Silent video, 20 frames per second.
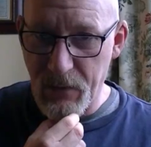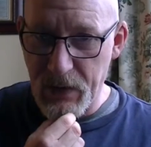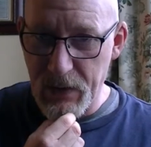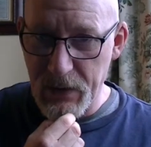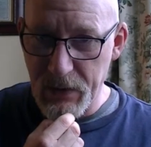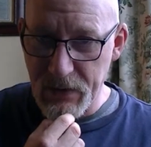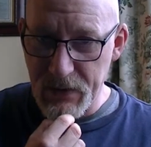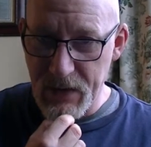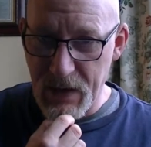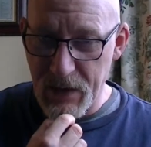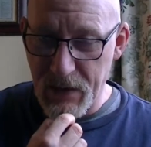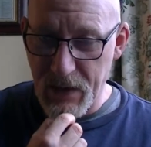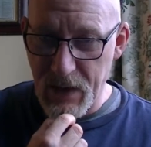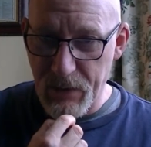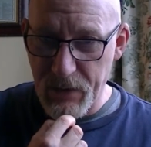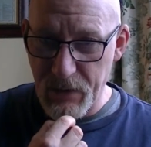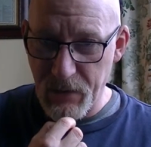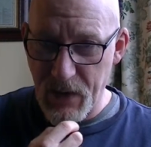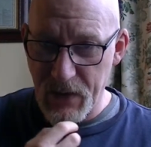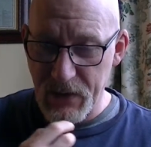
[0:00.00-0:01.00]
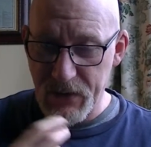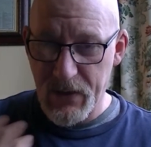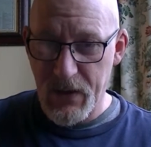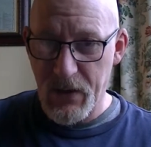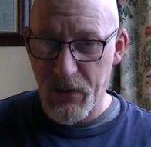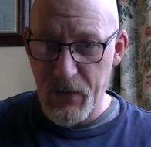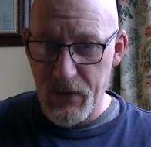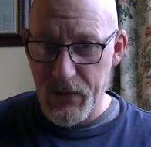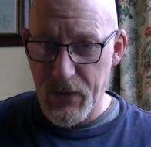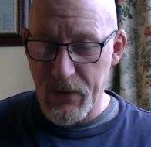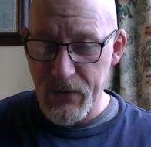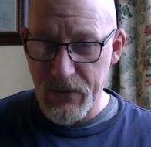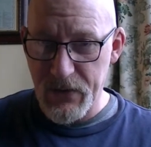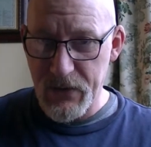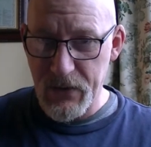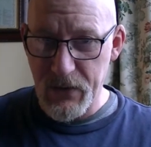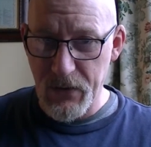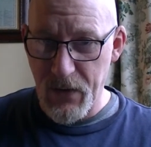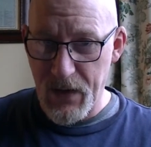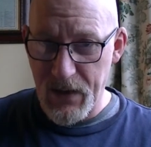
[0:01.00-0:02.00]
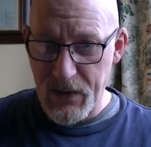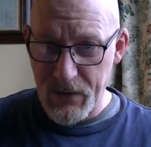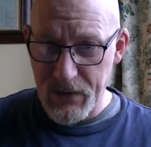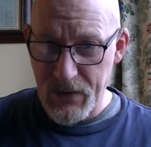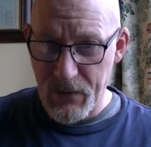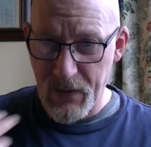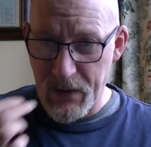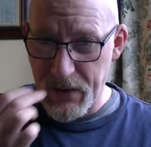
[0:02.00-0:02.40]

looked at a couple of weeks ago with those 2 academic